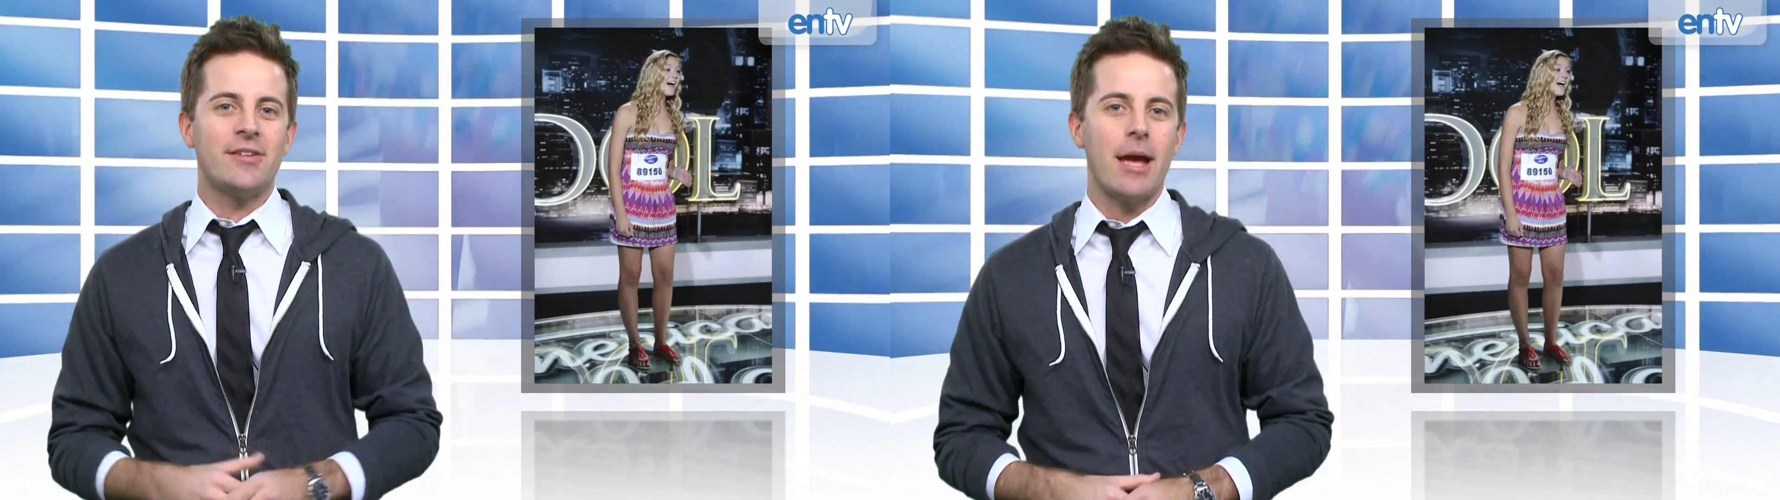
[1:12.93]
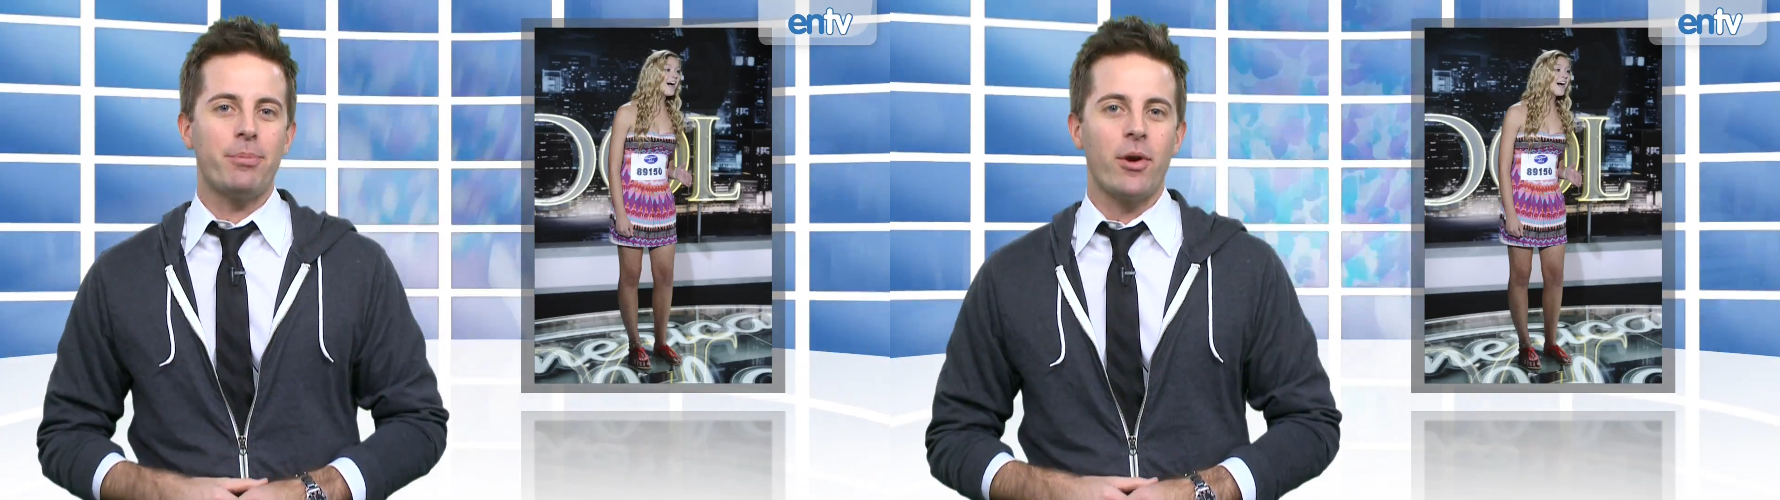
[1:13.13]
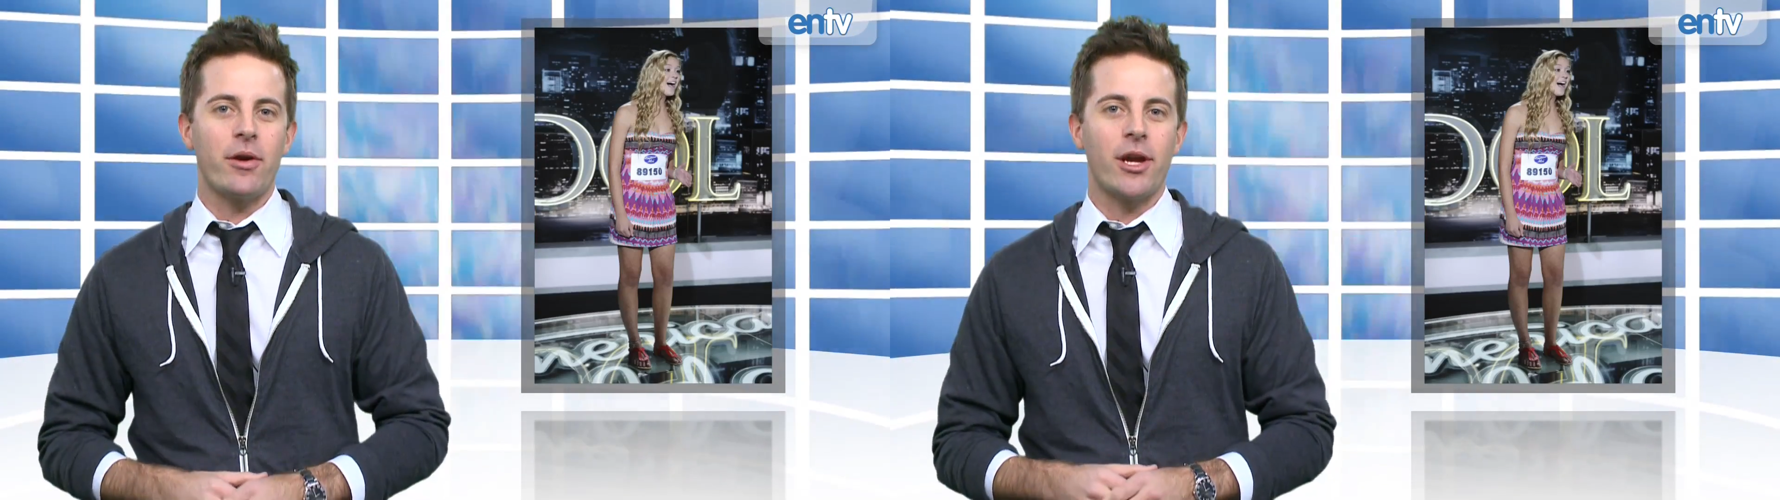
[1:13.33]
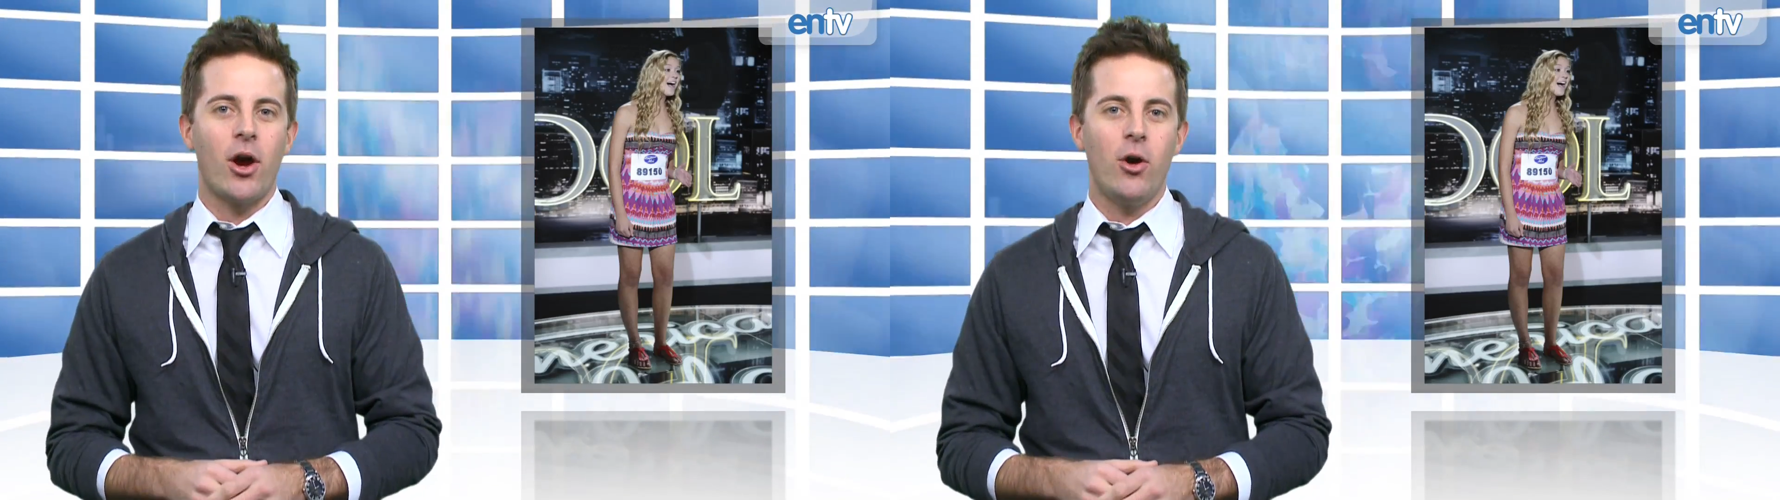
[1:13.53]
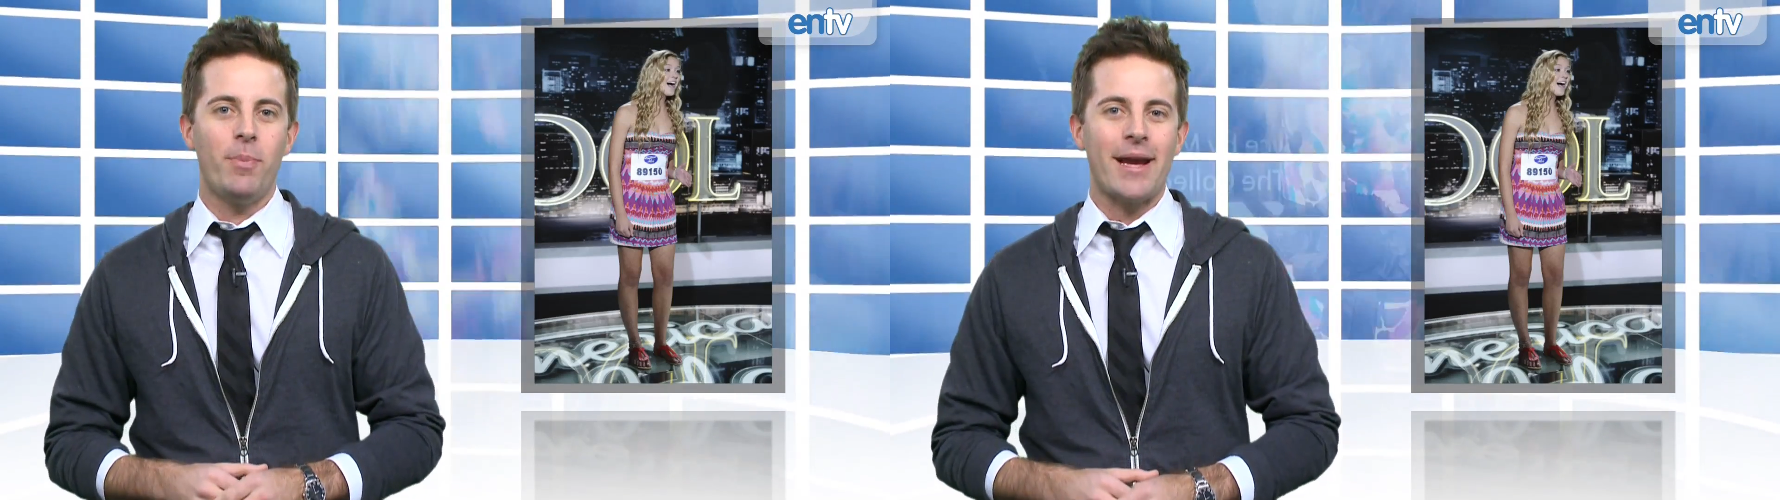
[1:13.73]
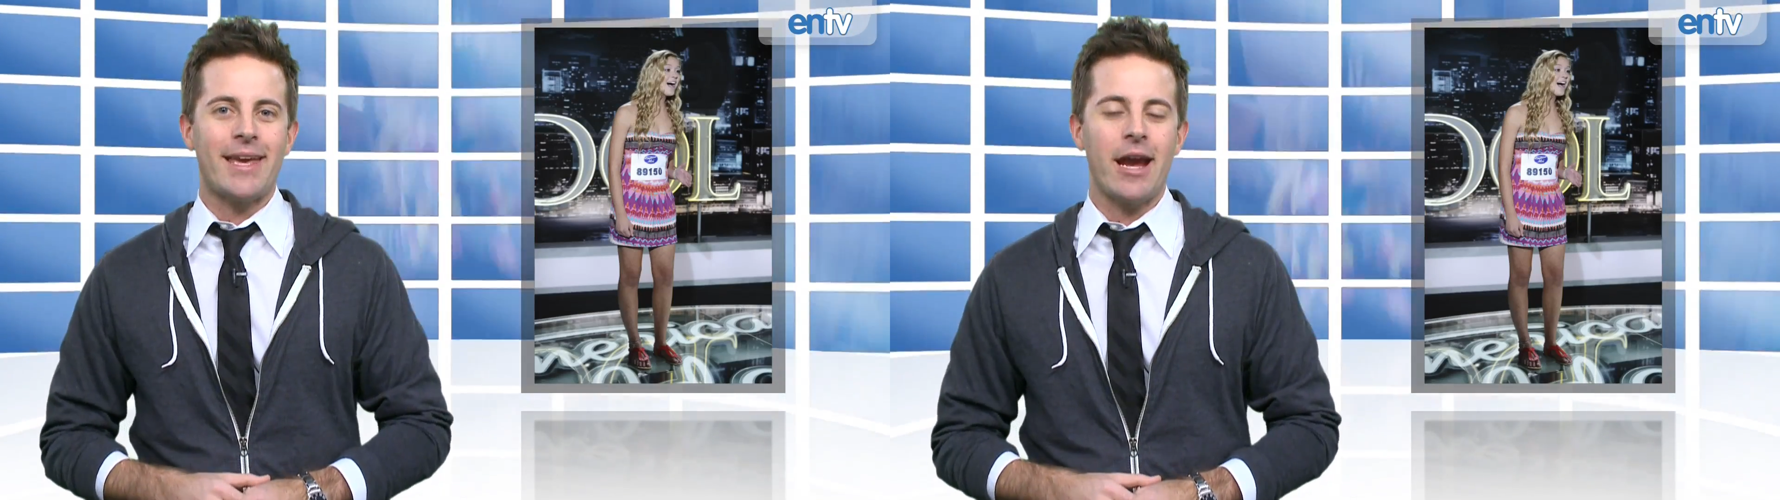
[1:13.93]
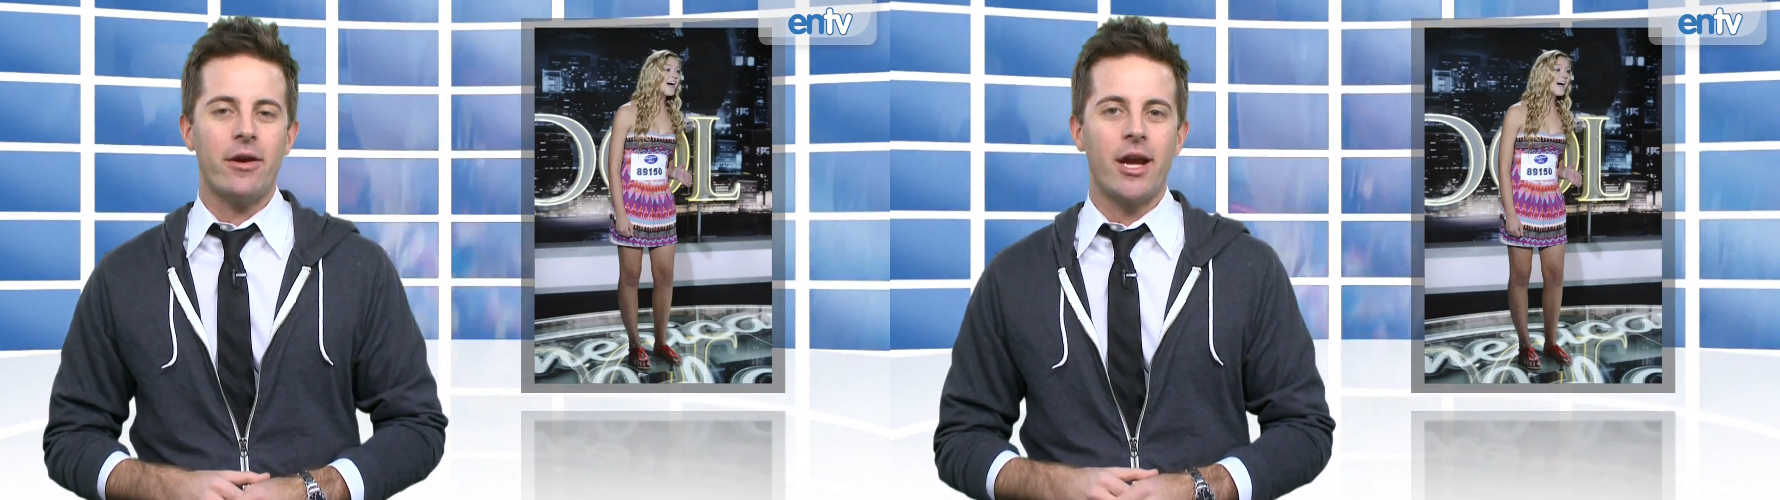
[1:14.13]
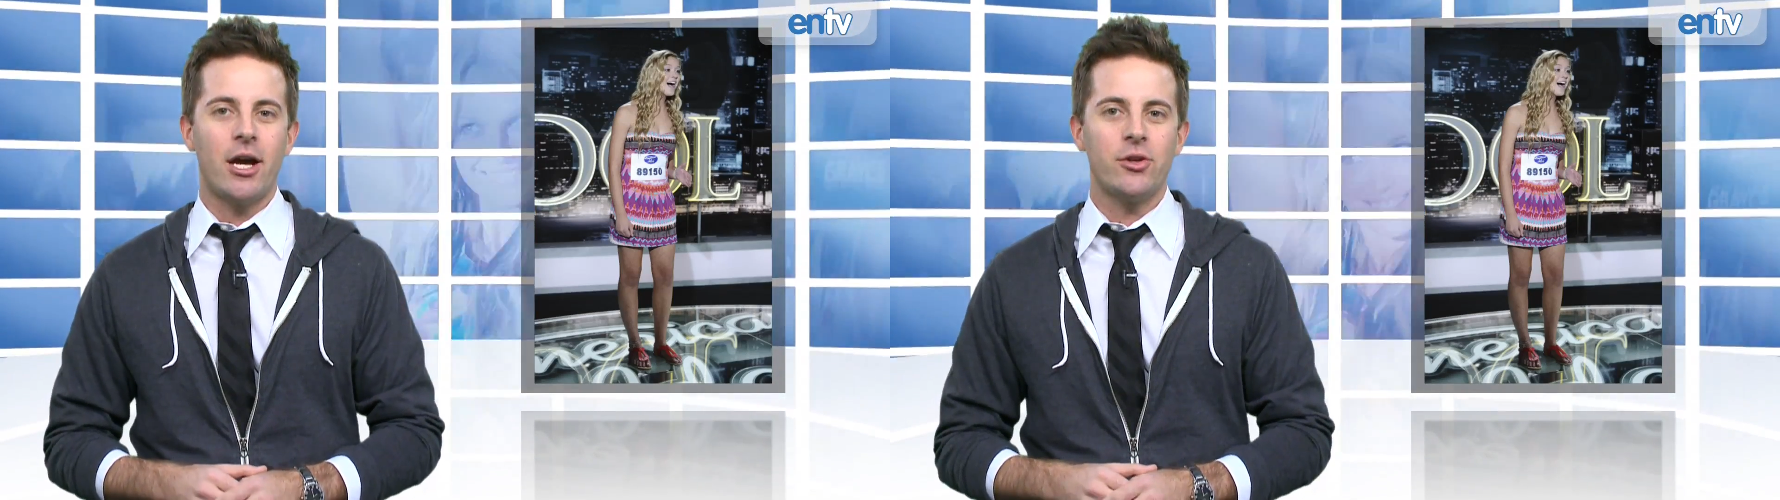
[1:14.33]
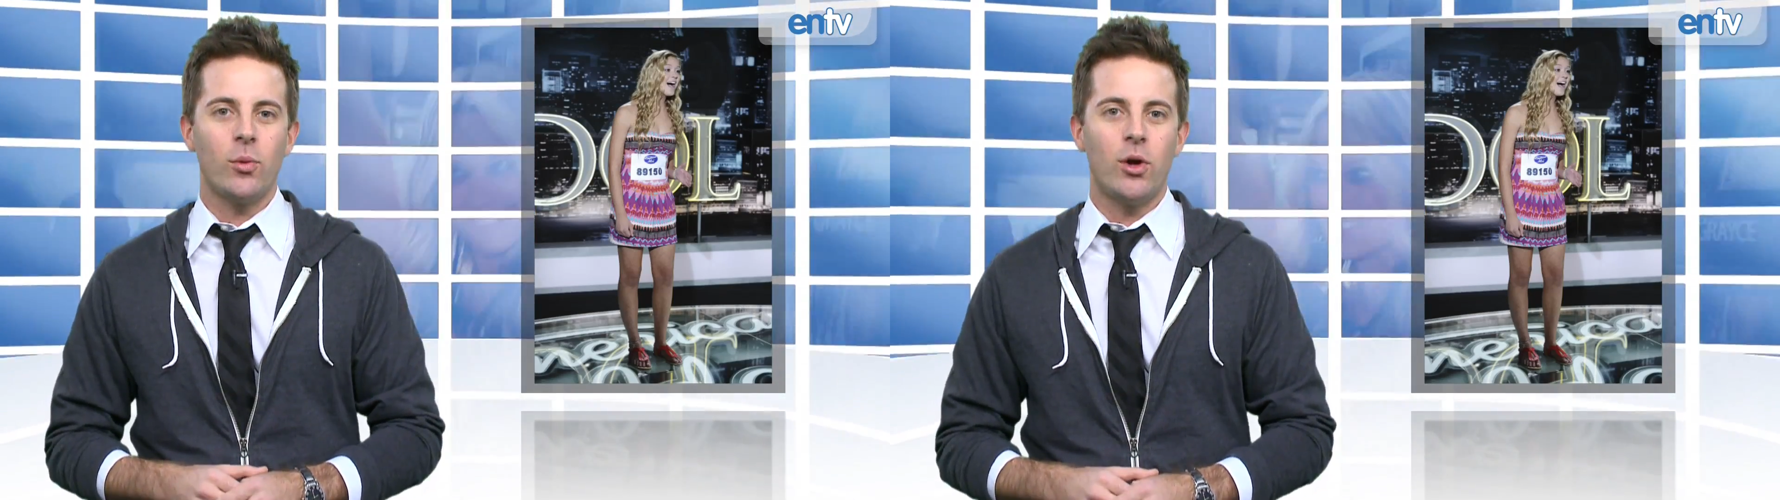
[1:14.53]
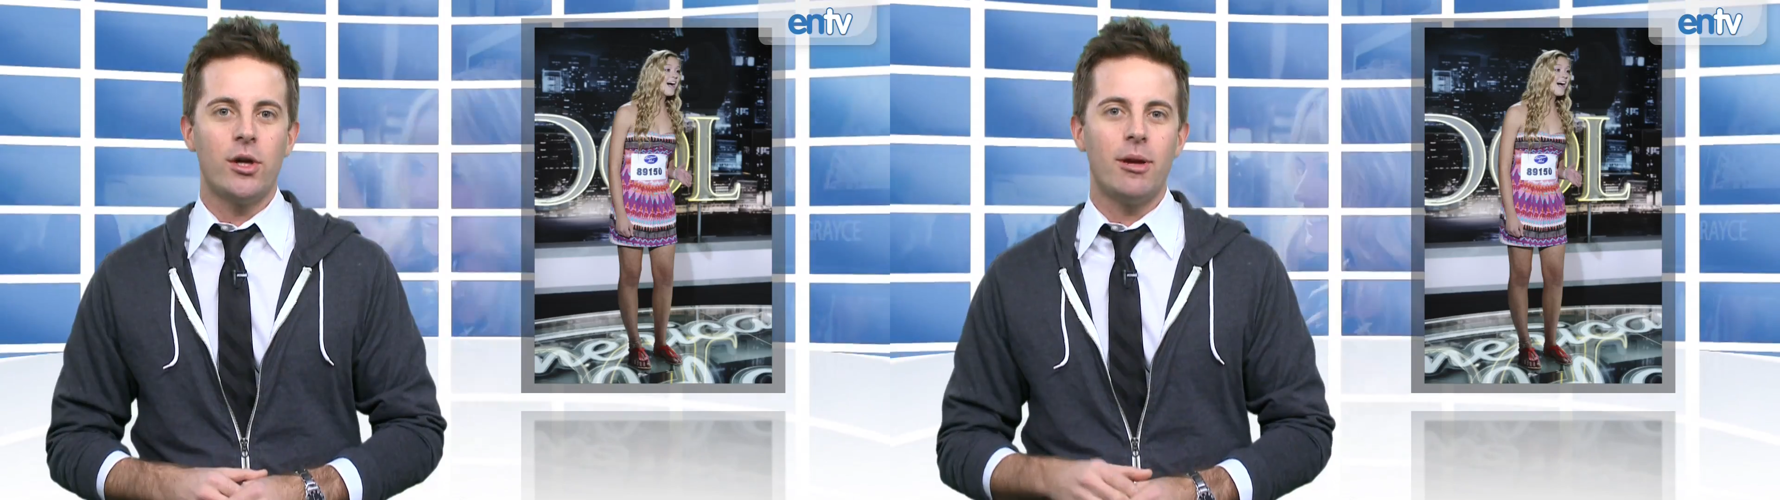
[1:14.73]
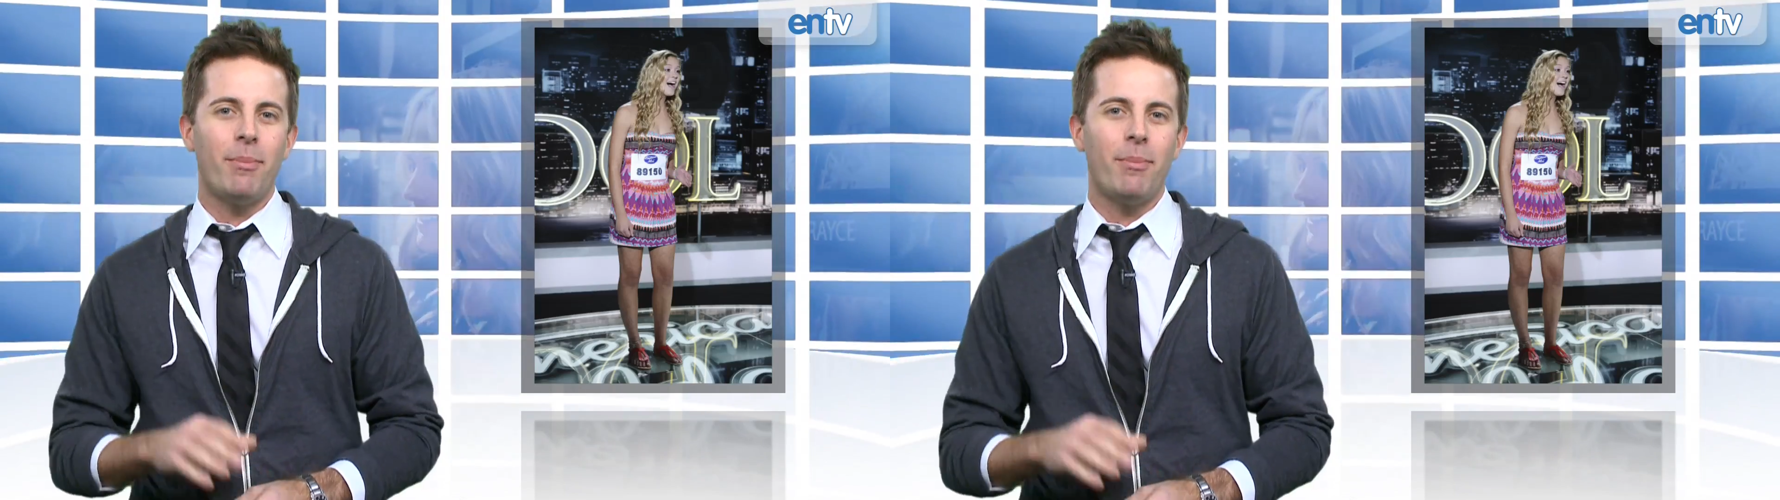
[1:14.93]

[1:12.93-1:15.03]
Temporary Home by Carrie Underwood,